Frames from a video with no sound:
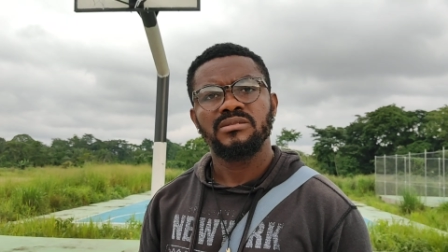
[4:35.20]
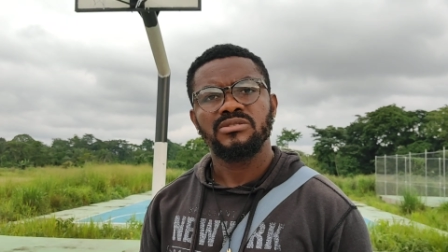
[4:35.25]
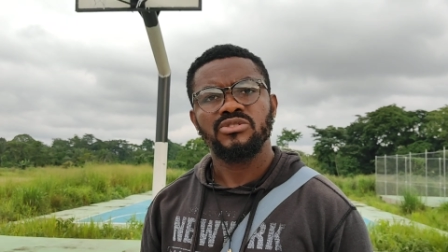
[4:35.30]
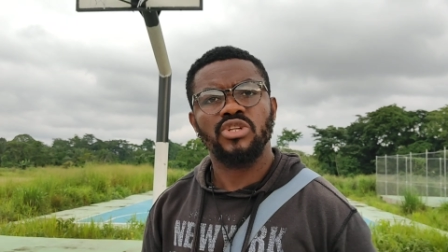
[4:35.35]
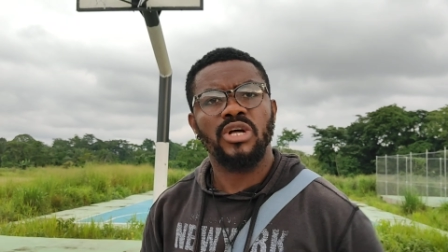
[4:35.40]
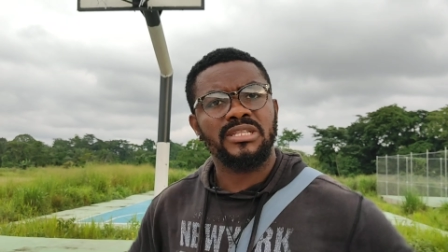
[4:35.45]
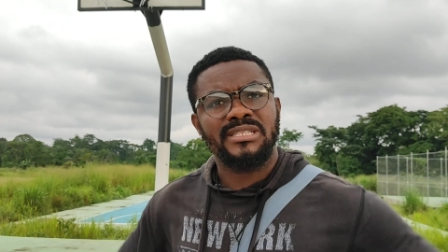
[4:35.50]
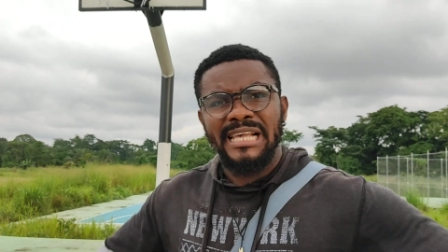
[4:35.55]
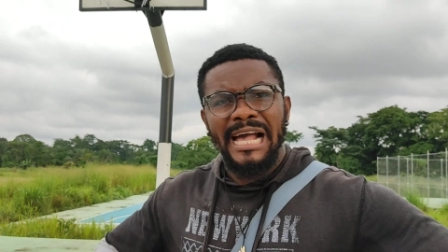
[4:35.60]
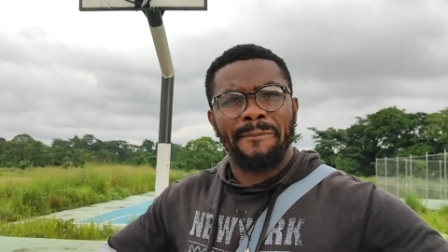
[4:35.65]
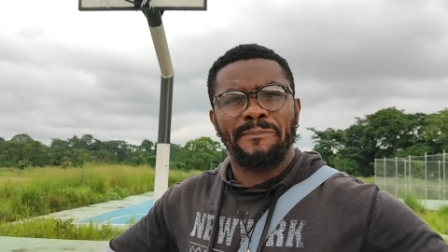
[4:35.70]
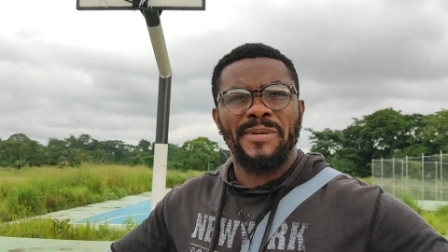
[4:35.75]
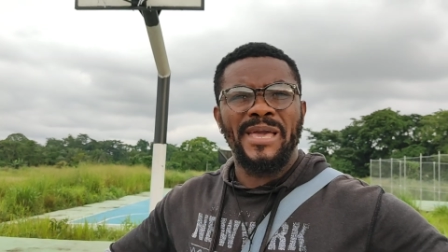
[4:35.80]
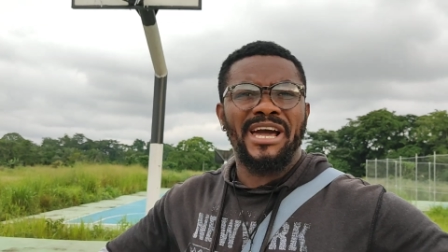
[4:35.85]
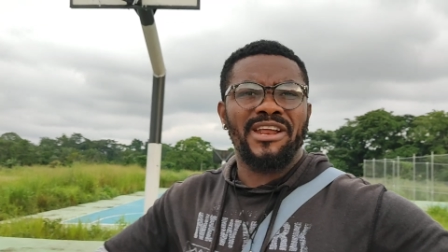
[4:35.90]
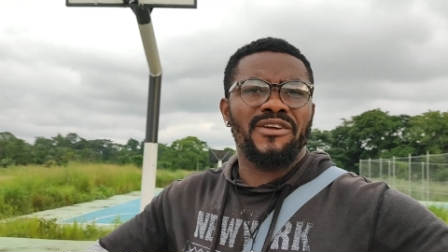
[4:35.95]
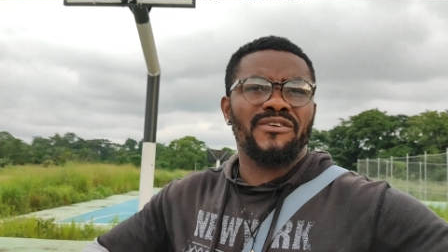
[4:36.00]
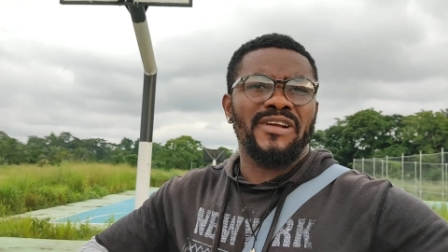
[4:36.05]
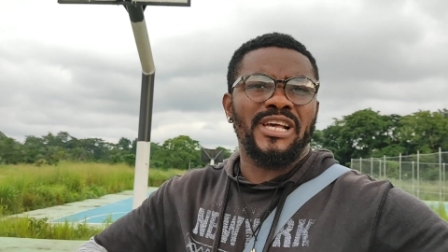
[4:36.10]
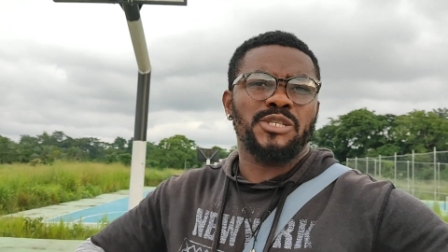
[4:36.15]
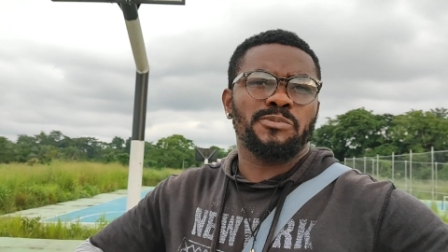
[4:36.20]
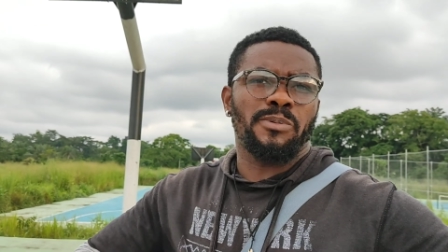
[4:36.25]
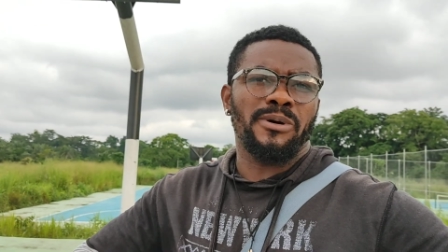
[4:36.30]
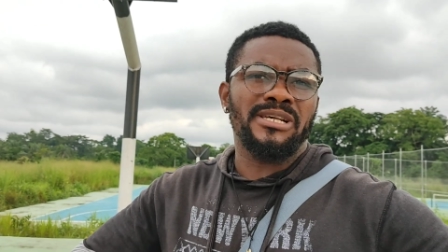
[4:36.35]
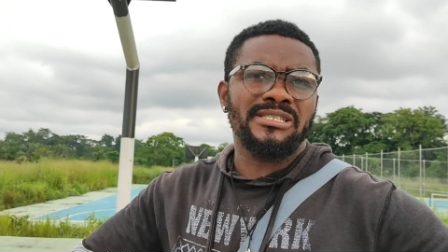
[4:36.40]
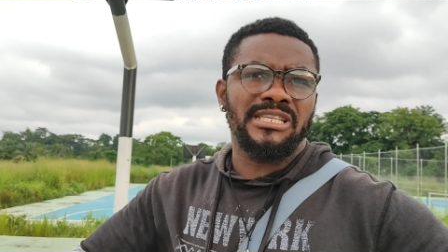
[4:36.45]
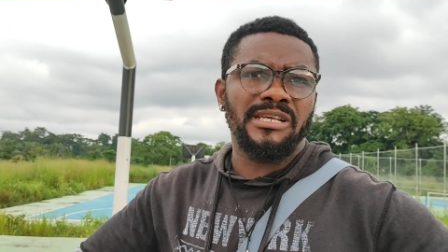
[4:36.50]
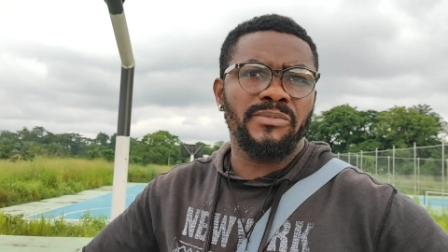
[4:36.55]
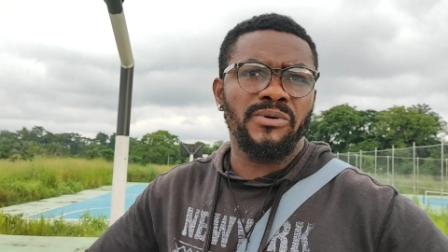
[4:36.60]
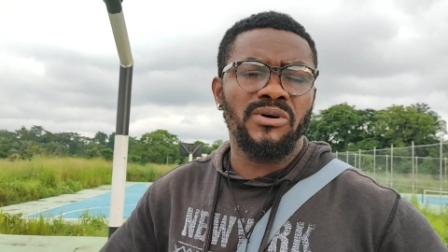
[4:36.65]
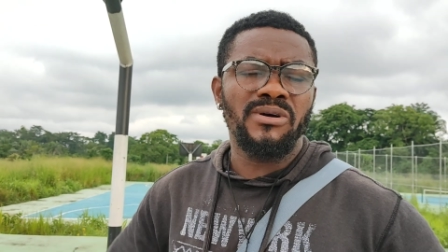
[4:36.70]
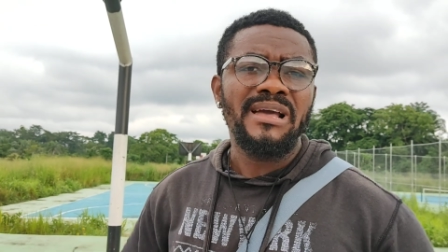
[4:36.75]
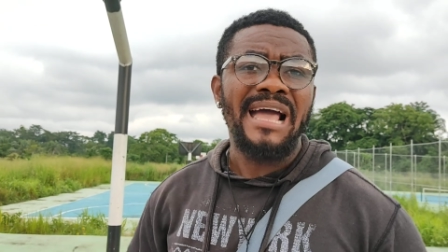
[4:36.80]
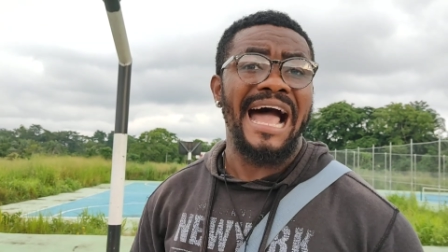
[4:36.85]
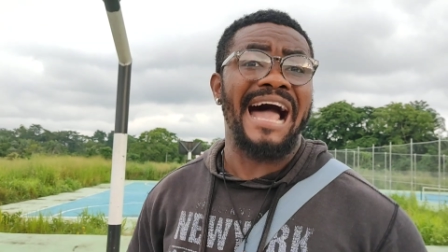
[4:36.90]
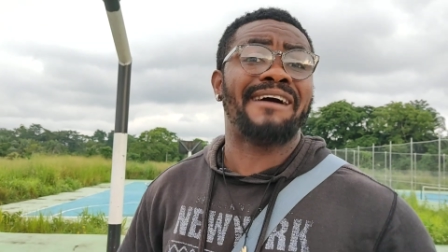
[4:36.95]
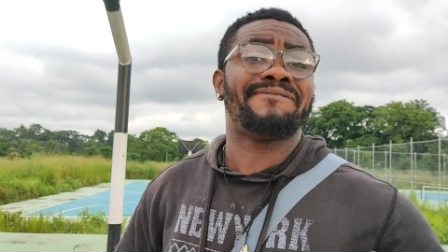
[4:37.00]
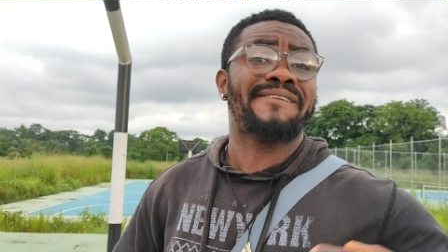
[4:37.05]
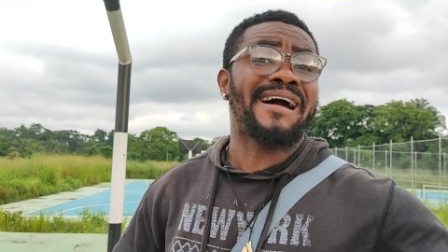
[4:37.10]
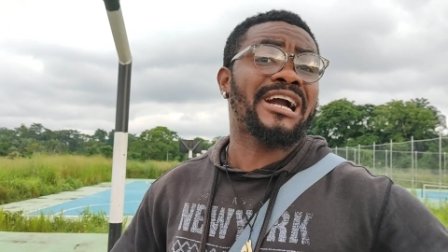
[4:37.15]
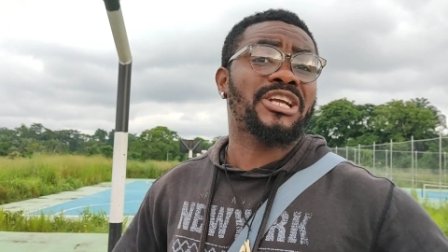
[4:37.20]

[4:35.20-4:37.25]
Not appearing responsible. I've